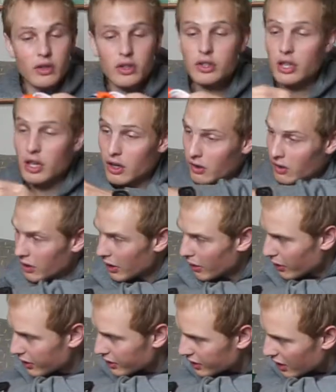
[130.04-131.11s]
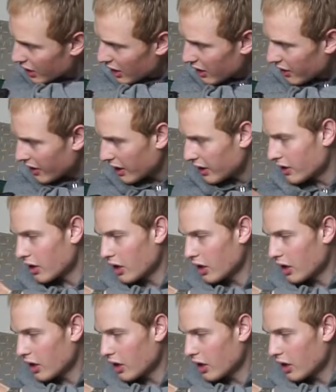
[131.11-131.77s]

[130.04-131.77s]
the tongue there is that